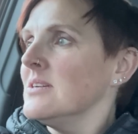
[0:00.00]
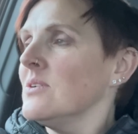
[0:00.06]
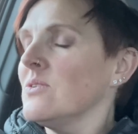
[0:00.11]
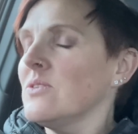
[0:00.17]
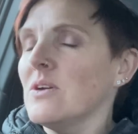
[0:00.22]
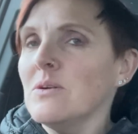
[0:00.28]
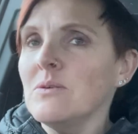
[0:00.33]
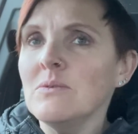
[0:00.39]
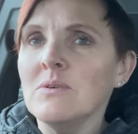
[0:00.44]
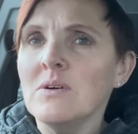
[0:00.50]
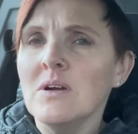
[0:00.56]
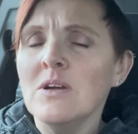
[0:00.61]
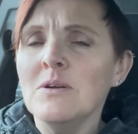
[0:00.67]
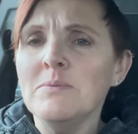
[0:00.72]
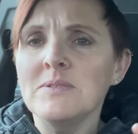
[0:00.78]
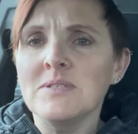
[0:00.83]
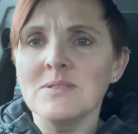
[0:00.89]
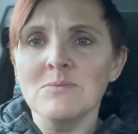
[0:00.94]
Although, I
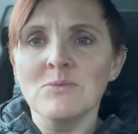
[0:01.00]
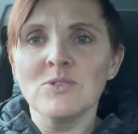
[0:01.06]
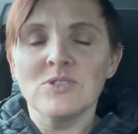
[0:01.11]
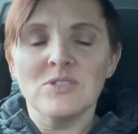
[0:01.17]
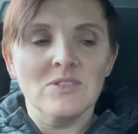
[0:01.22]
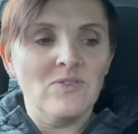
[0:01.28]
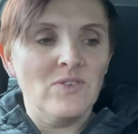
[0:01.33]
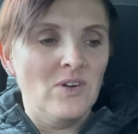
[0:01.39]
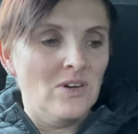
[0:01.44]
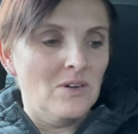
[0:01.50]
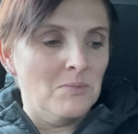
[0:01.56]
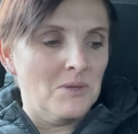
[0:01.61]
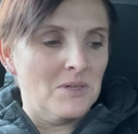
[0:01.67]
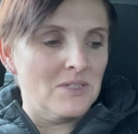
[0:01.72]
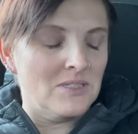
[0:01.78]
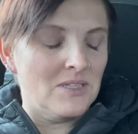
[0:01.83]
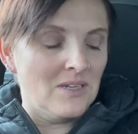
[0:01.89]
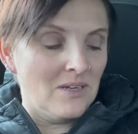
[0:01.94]
hope he doesn't watch this vlog,
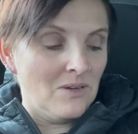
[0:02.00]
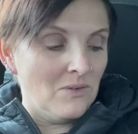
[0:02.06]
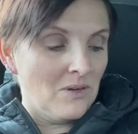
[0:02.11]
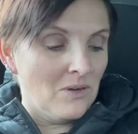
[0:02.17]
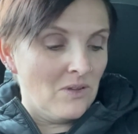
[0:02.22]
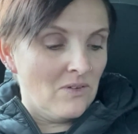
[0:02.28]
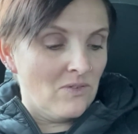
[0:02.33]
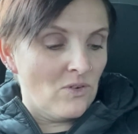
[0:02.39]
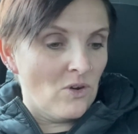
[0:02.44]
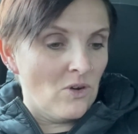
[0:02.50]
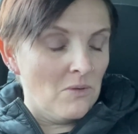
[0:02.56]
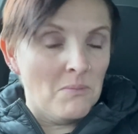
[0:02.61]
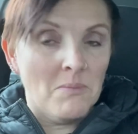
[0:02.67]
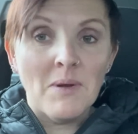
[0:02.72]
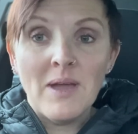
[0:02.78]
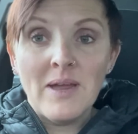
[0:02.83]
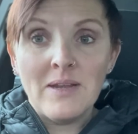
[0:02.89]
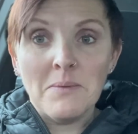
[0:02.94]
because then he'll know that I've got him.
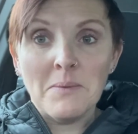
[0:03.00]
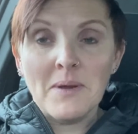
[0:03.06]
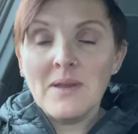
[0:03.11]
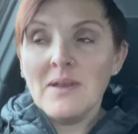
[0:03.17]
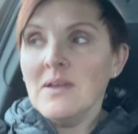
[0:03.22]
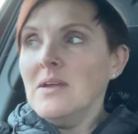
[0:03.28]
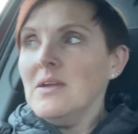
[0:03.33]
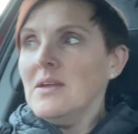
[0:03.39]
But anyway,